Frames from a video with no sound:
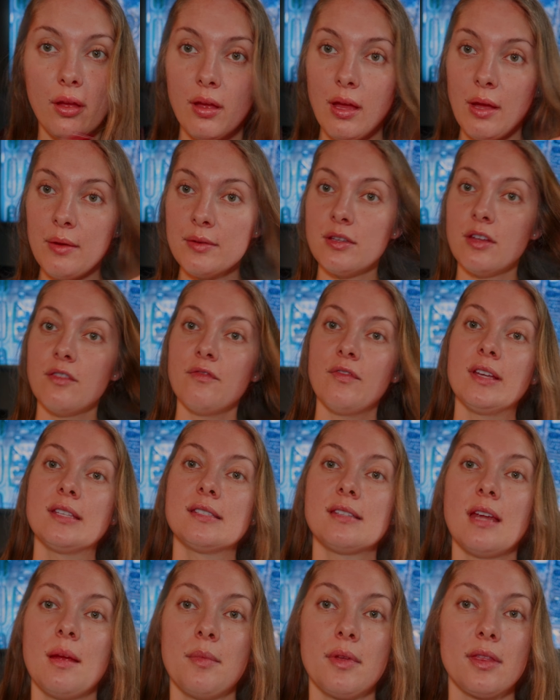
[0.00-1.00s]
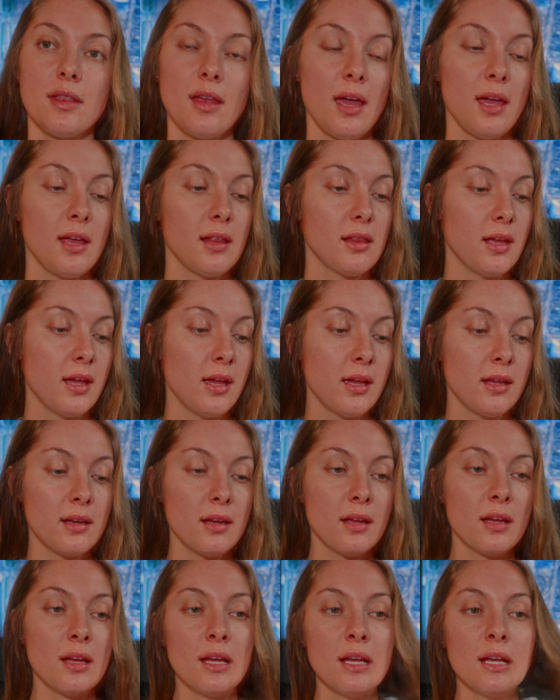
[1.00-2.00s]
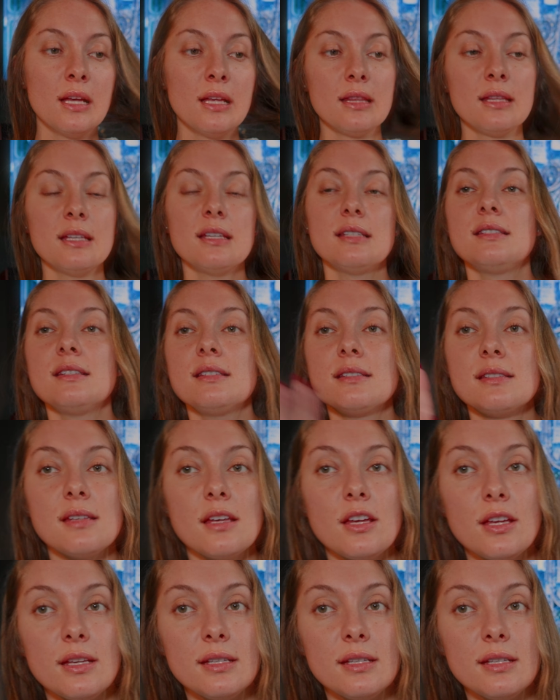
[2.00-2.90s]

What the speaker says: was on FaceTime with Caitlin. This is